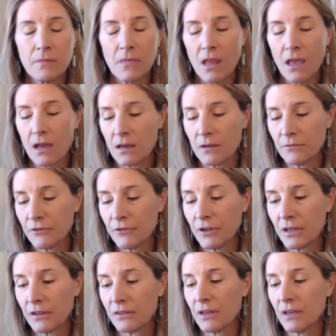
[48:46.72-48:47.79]

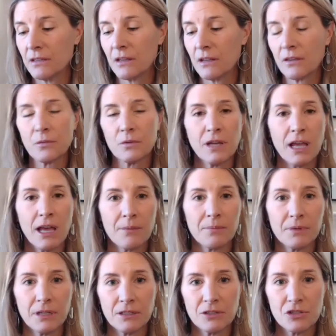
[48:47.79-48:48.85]
5th, another one
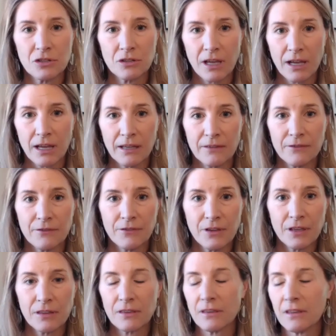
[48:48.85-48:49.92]
happening July
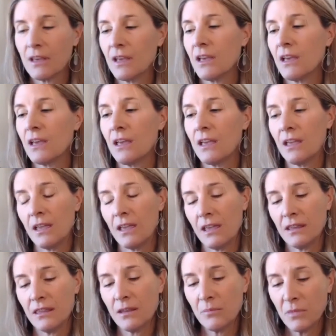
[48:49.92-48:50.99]
5th.
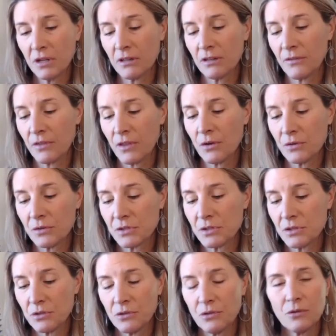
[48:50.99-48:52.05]
In the middle of those
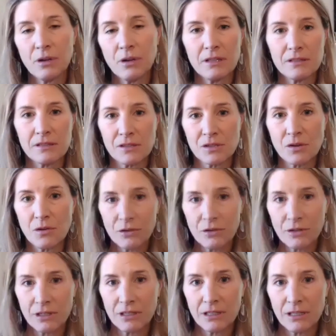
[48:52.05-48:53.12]
two is a solar
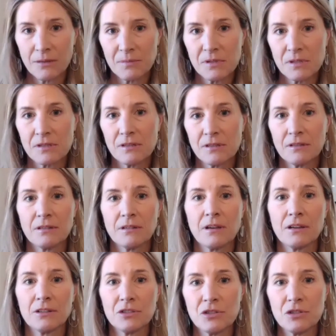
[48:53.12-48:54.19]
eclipse
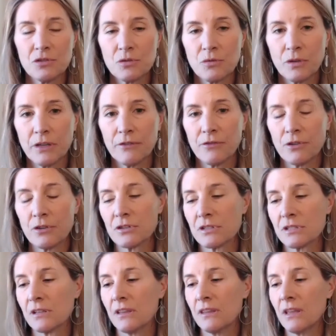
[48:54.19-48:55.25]
on June 21st.
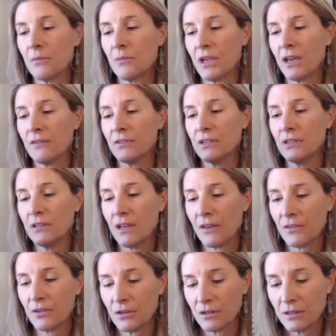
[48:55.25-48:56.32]
And then we have
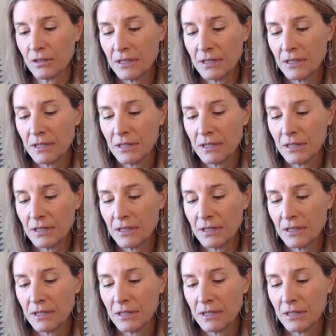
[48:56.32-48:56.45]
another